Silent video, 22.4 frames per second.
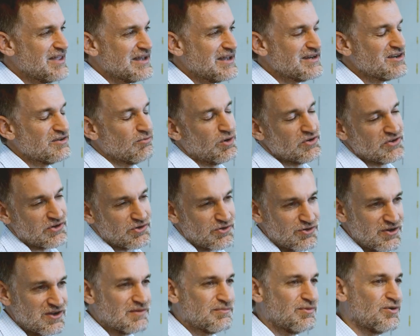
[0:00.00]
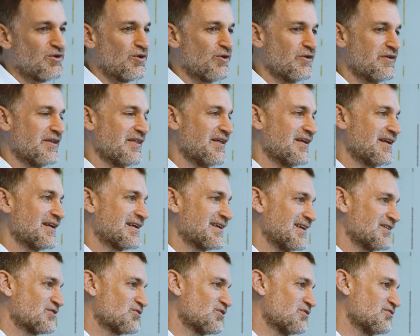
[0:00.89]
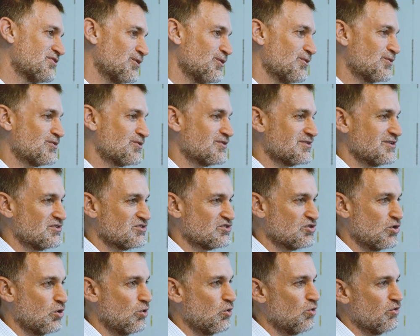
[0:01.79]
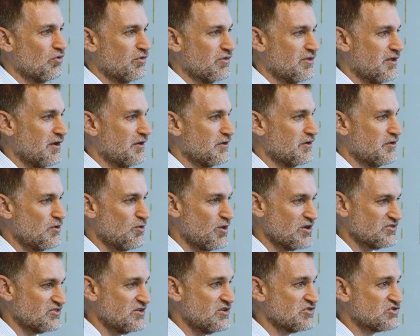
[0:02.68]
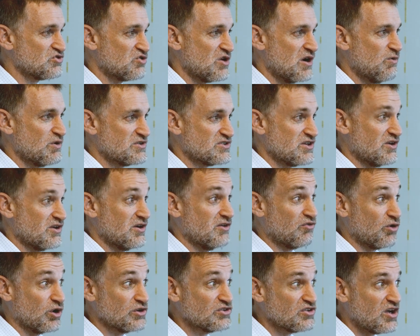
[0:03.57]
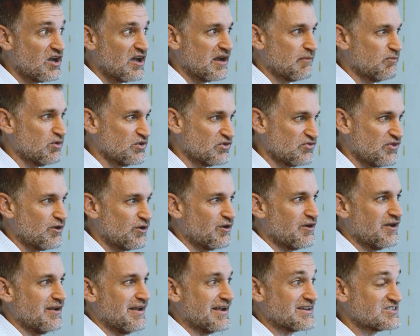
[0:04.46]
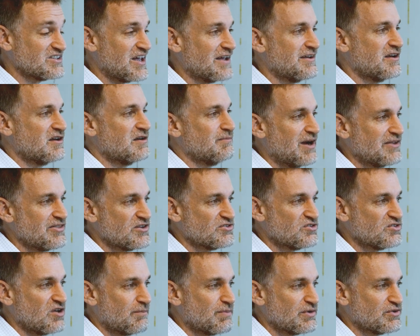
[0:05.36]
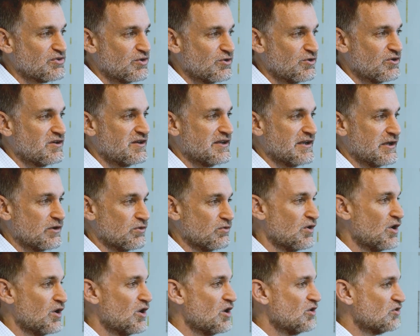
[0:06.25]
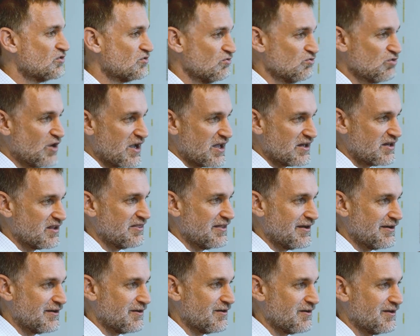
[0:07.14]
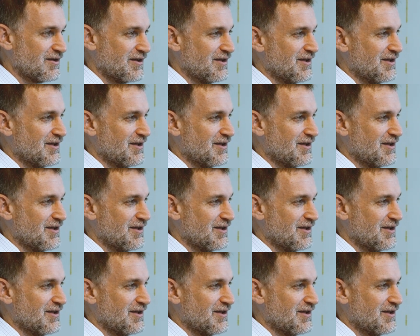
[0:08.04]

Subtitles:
then it wasn't credible, and then it gets revoked. And so the U.S. industry, which for a time was very excited about this opportunity and ran in there,